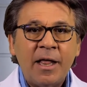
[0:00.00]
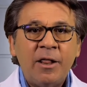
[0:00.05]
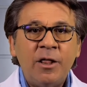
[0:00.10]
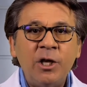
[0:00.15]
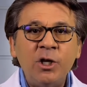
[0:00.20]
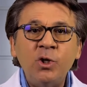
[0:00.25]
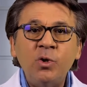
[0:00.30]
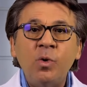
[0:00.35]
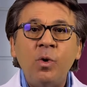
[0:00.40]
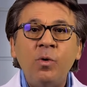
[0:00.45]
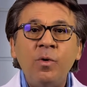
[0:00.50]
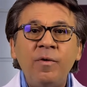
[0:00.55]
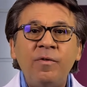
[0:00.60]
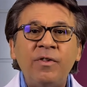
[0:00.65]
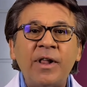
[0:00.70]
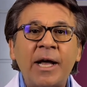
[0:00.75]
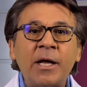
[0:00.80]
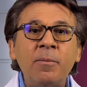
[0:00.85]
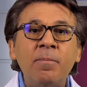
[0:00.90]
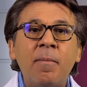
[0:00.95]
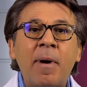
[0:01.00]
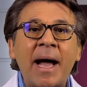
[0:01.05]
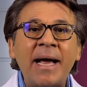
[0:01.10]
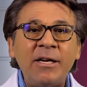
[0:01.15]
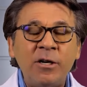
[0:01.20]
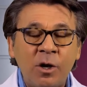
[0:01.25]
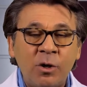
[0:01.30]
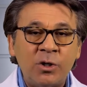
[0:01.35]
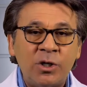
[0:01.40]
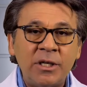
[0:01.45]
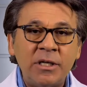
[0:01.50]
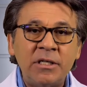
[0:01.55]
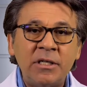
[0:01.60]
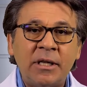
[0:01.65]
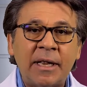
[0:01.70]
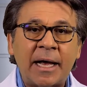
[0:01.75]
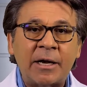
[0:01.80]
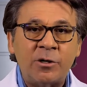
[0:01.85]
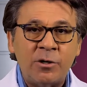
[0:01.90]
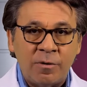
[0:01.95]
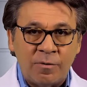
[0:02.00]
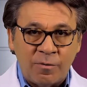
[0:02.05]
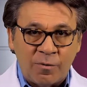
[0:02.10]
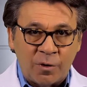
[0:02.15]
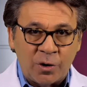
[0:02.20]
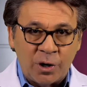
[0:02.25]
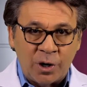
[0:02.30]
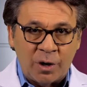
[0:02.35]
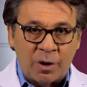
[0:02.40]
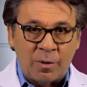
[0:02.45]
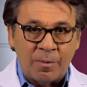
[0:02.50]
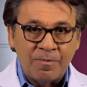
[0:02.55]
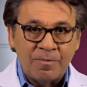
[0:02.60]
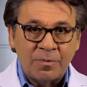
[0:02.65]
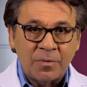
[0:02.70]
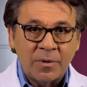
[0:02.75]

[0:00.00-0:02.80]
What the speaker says: This will reflect my dosing selection for you.